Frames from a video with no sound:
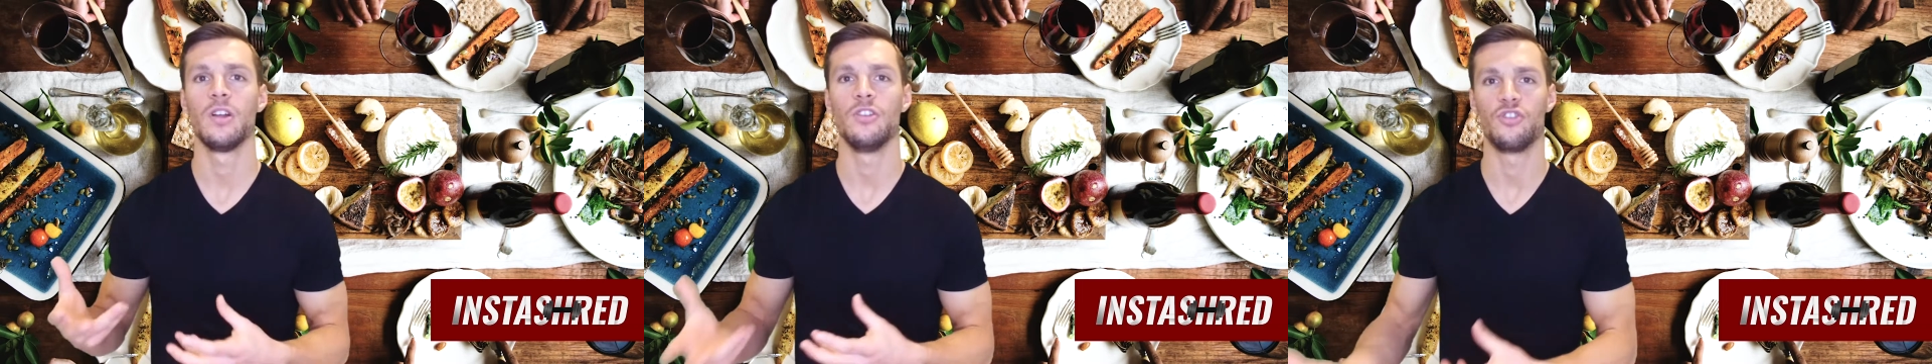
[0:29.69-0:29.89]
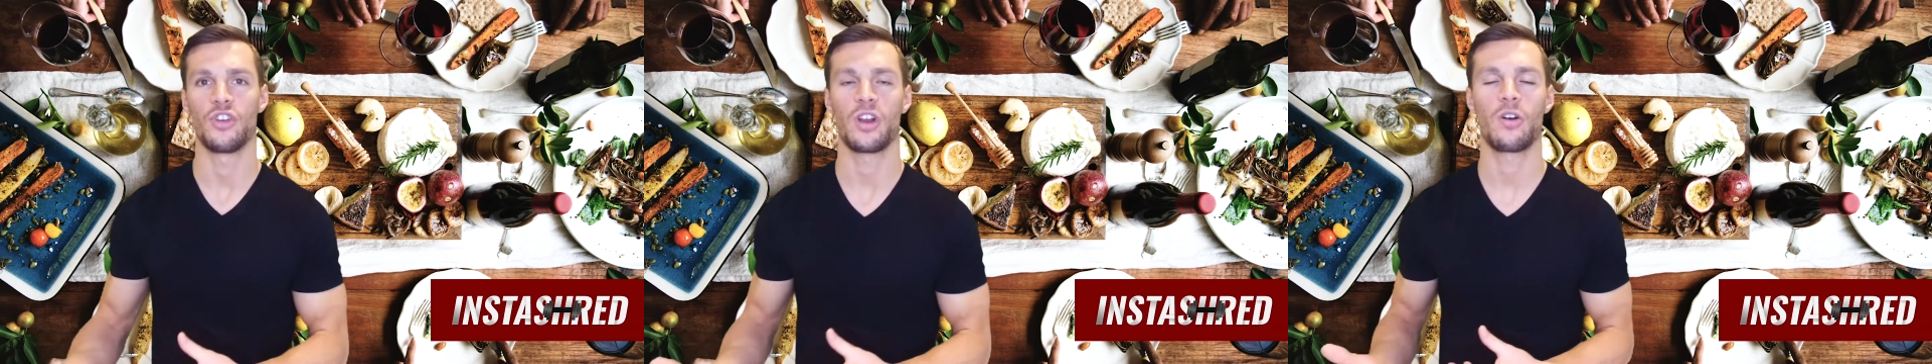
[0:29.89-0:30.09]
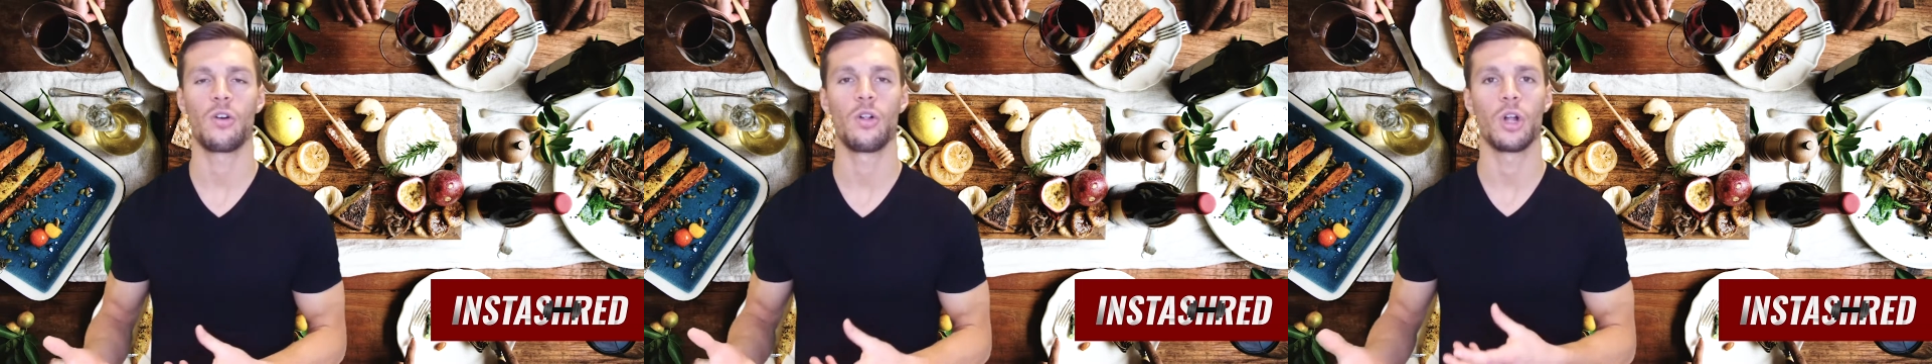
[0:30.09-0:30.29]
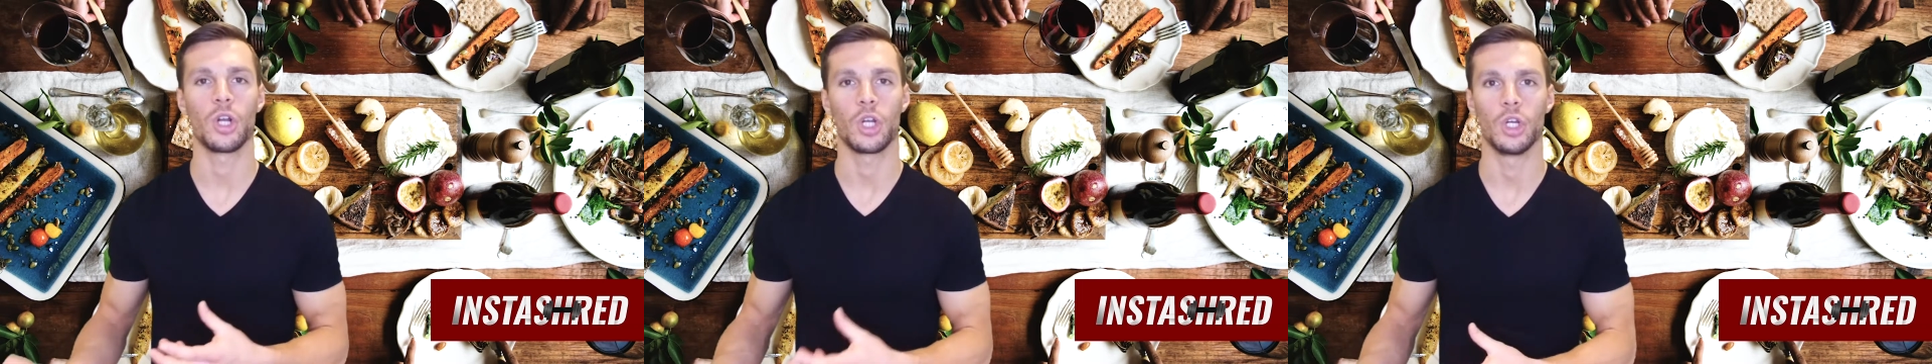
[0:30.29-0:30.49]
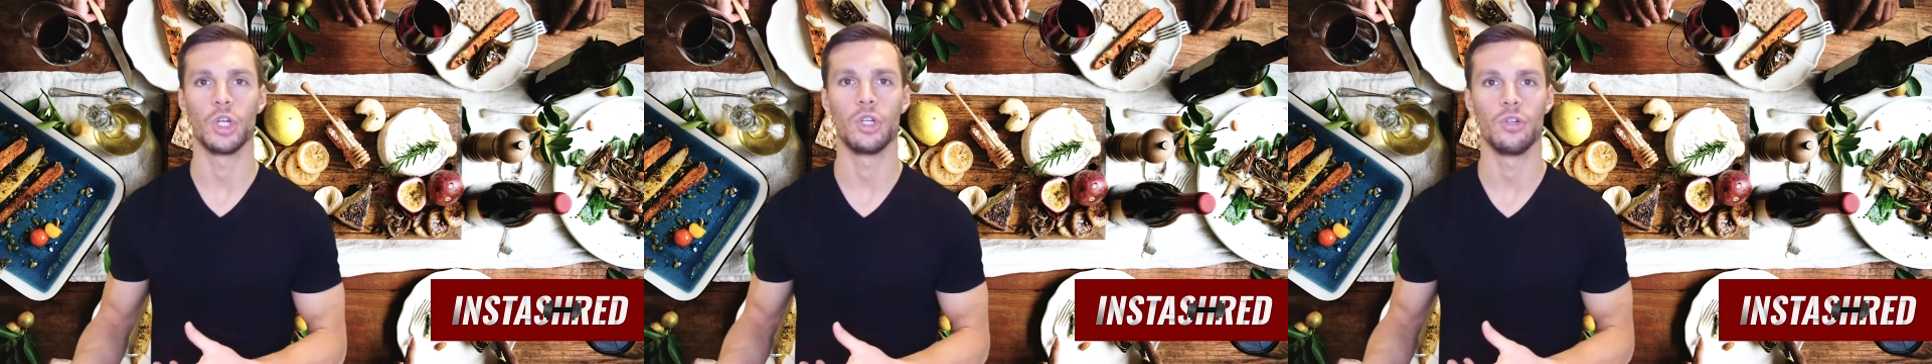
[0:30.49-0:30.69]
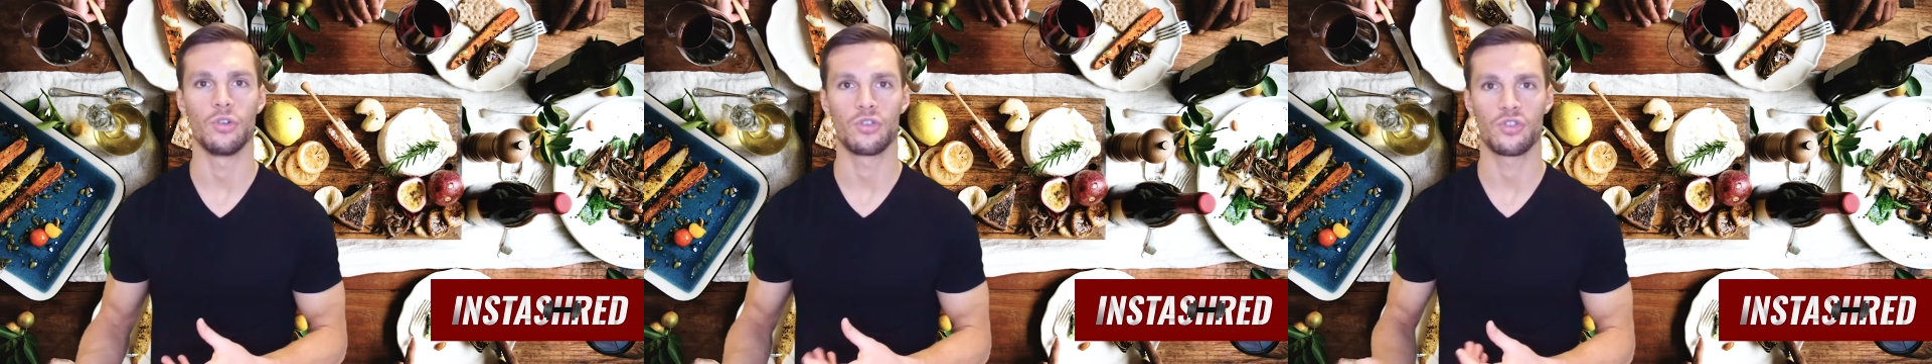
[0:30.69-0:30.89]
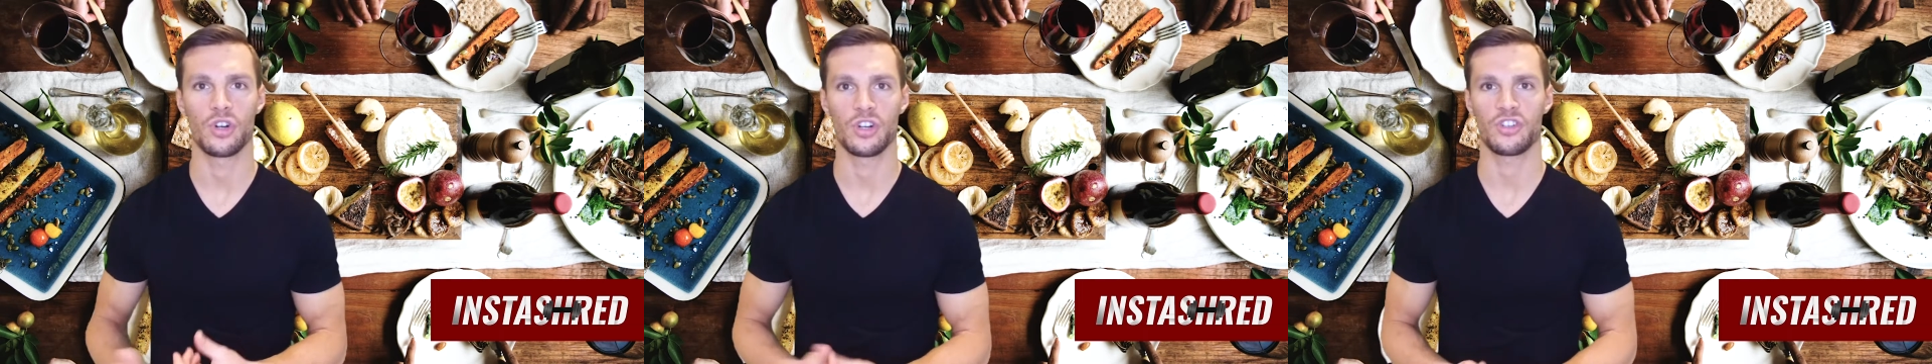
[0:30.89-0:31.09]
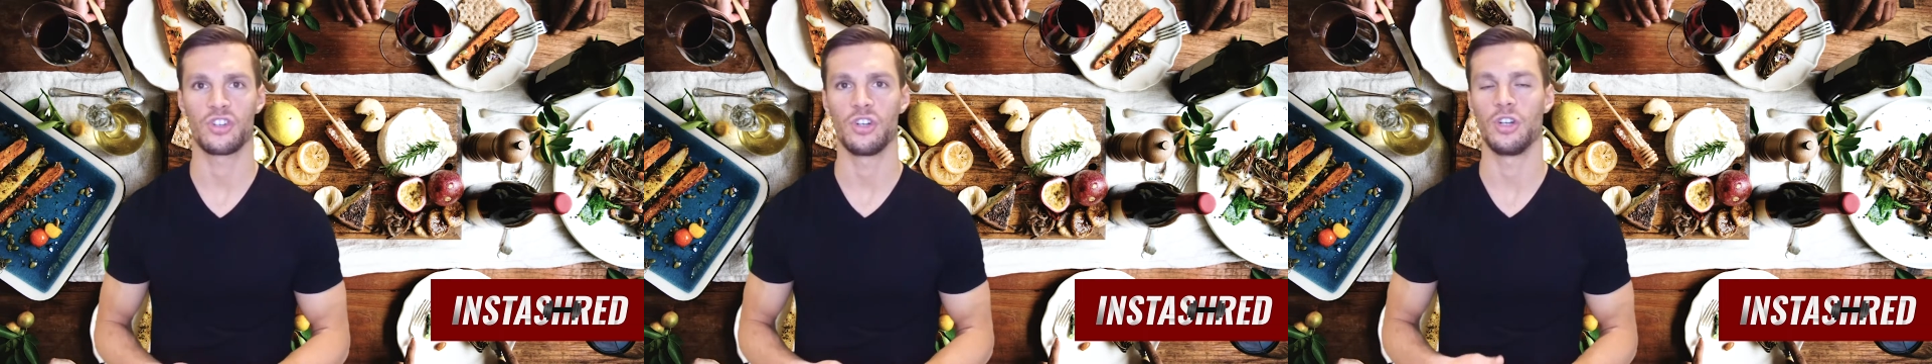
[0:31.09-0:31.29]
general good
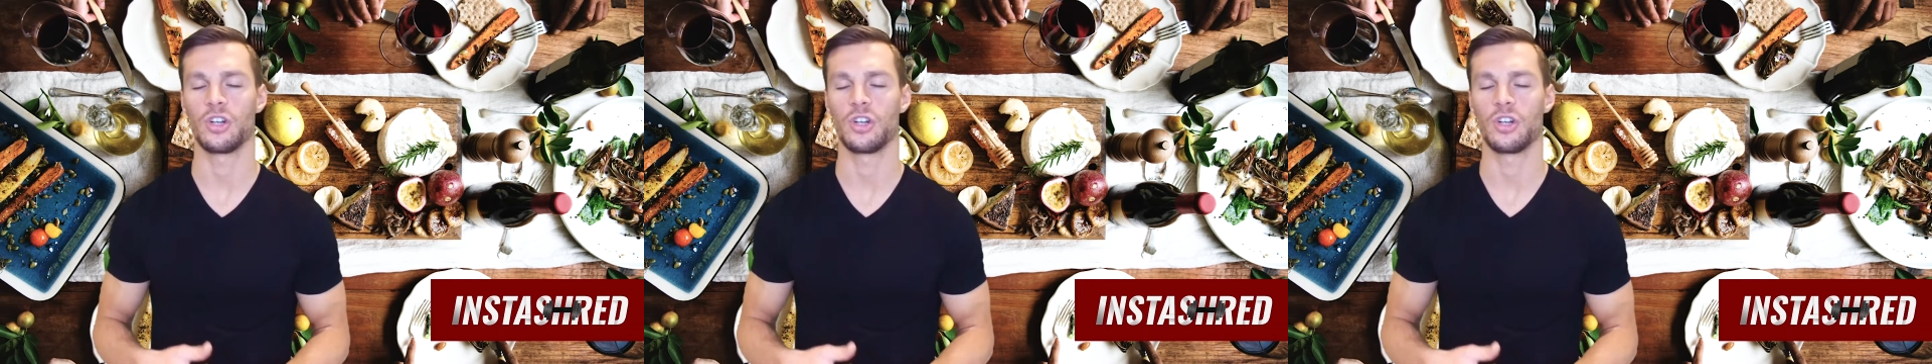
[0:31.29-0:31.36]
nutrition,